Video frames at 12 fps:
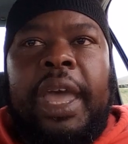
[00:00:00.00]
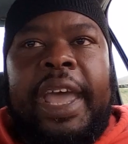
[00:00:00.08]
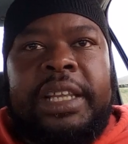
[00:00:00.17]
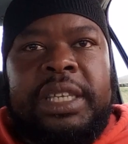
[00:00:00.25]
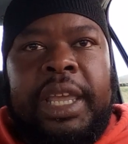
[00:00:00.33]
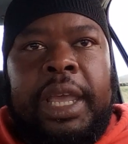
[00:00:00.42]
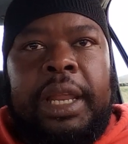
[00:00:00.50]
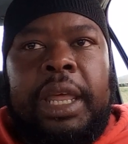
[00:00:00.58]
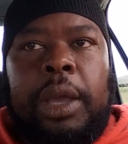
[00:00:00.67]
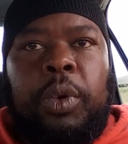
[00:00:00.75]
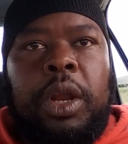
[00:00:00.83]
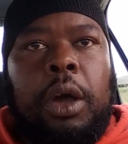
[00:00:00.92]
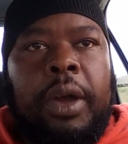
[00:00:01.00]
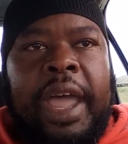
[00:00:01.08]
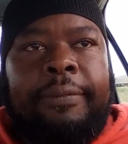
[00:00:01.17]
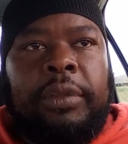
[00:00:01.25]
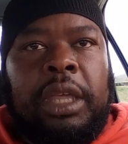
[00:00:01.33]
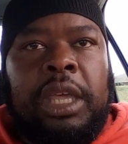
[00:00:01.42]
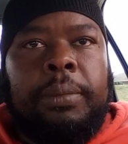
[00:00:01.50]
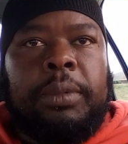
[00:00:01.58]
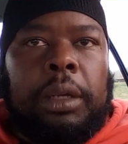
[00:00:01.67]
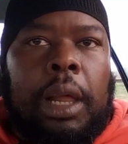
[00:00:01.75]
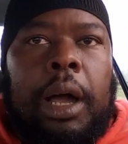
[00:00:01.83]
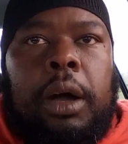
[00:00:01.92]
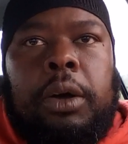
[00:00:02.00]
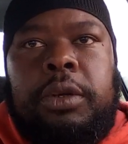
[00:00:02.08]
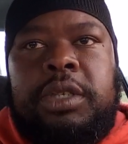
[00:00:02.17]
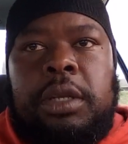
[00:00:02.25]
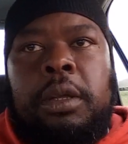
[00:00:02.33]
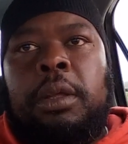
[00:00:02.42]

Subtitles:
as saying that we don't have to keep the laws.